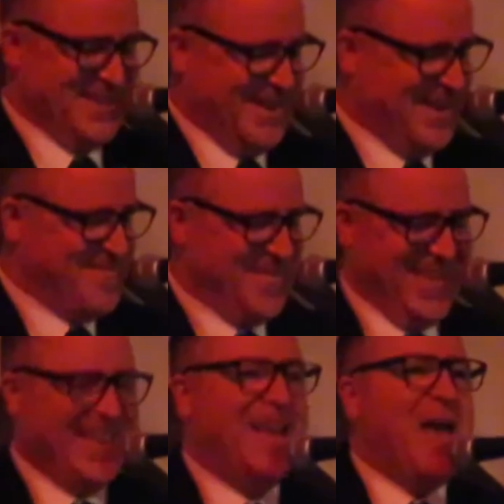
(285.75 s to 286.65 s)
to you.
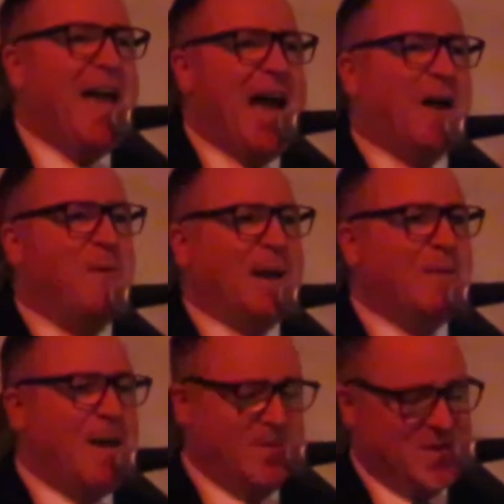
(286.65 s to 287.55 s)
Our
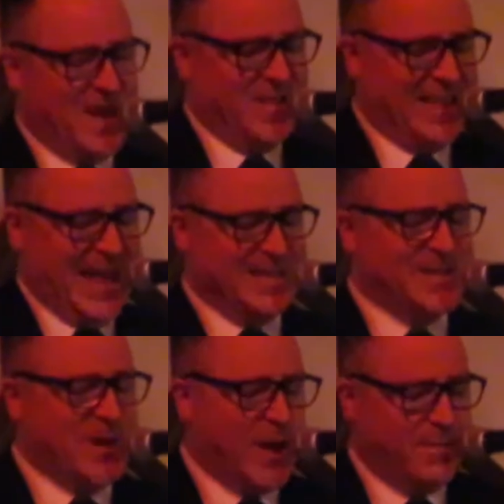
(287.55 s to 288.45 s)
runner up this evening, ladies
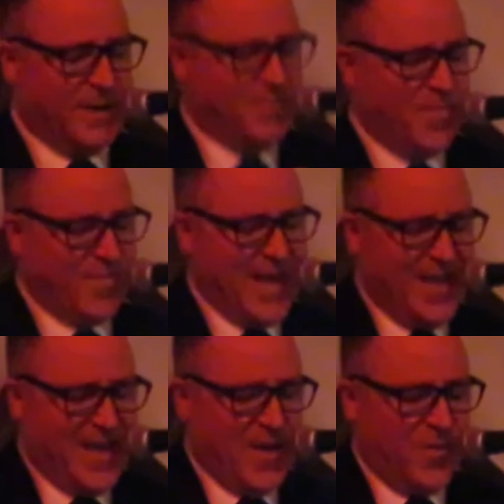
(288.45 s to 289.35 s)
and gentlemen,
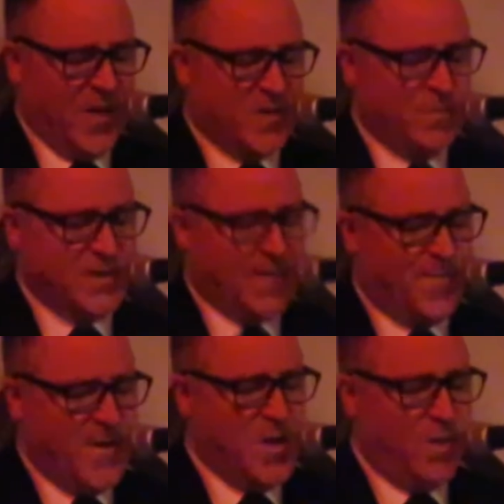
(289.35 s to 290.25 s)
this was
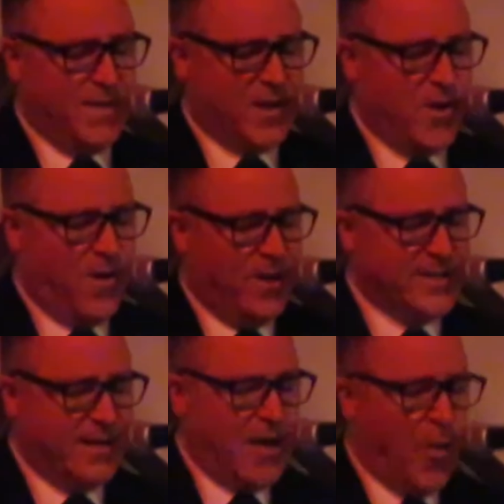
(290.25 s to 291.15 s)
a film
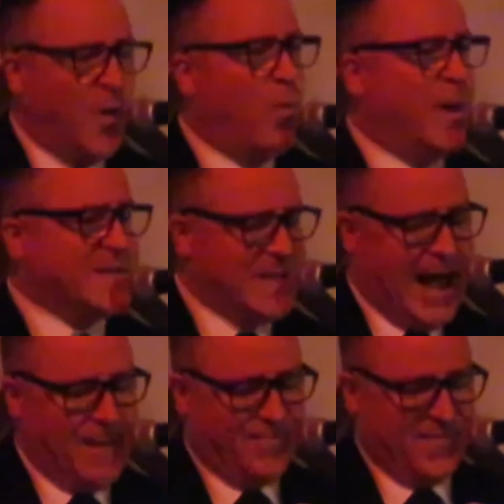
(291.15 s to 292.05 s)
called The
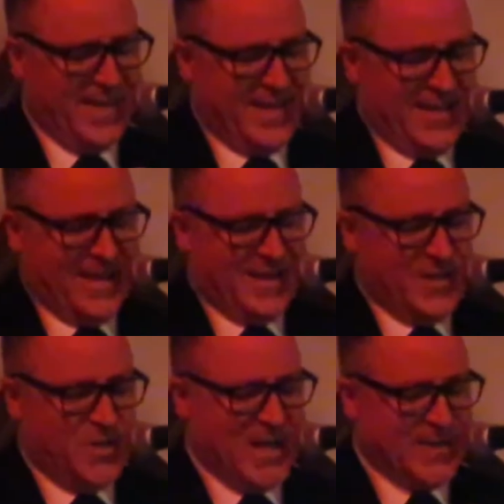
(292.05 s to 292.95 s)
Whistler.
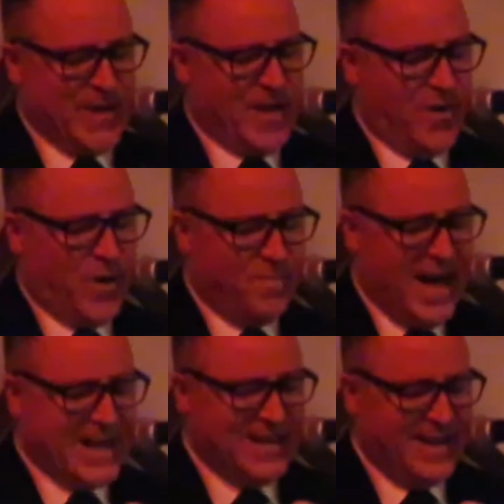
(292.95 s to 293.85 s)
Oh Jesse Gorn
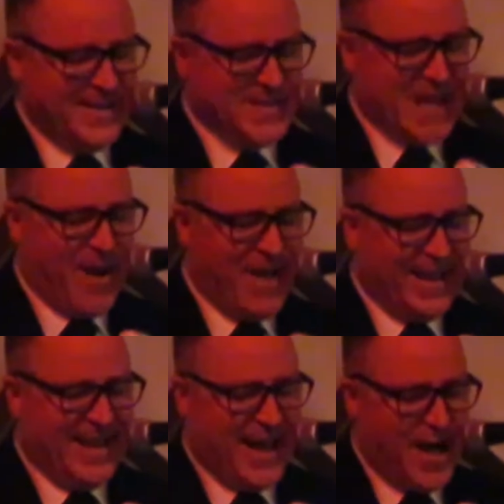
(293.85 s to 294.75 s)
Buckland, Sarah
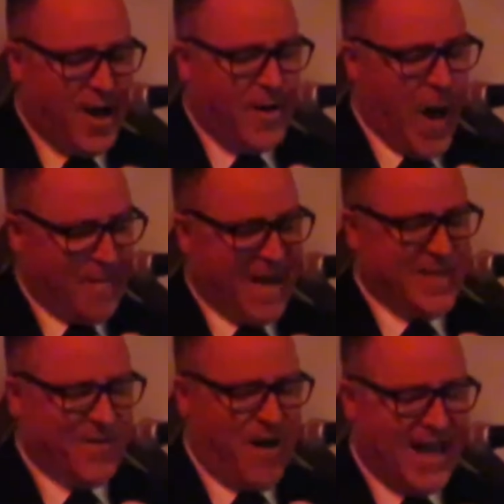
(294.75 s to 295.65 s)
Yayo, I hope I had
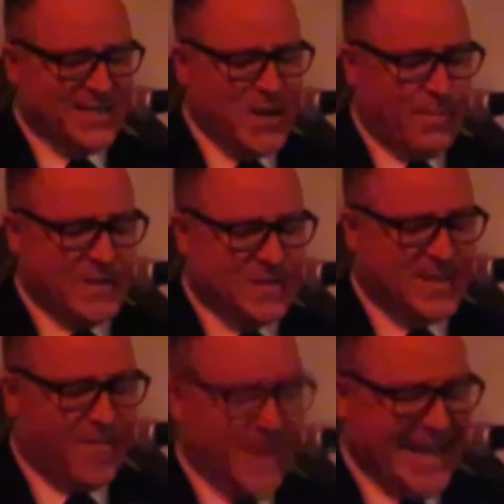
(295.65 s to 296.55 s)
that right, Thomas
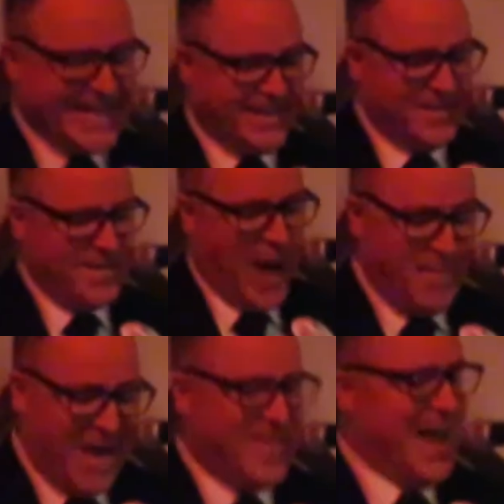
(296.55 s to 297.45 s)
Steffen. I
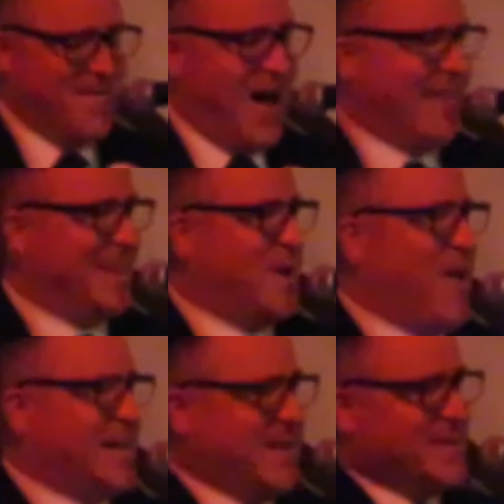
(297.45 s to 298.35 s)
hope I had that right, the
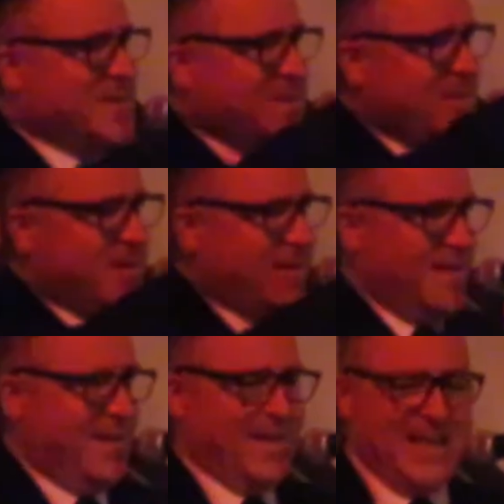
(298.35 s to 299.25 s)
directors.
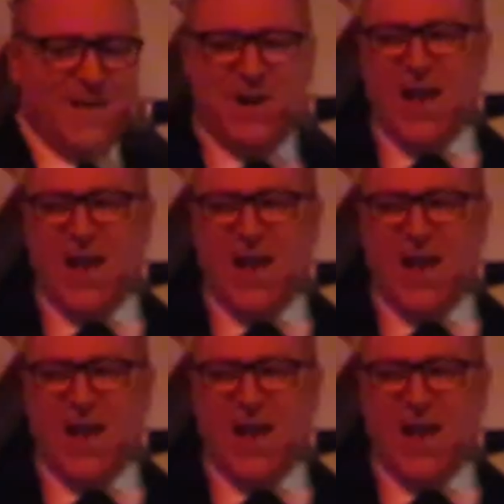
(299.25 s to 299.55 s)
Come